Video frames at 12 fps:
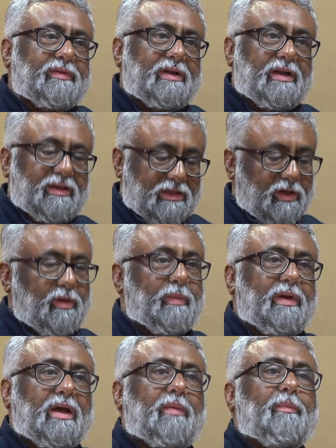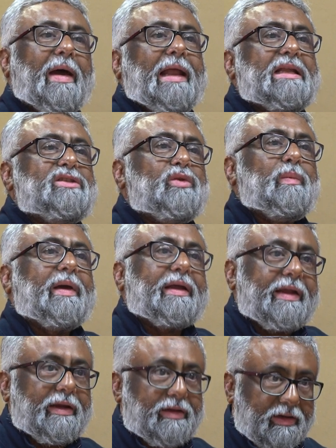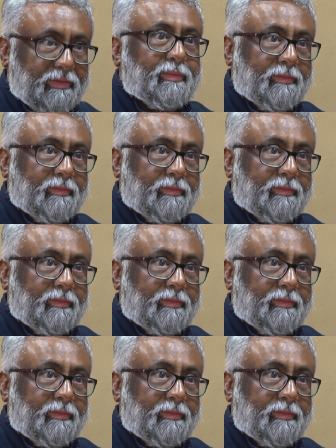the day there will be a balance will be created.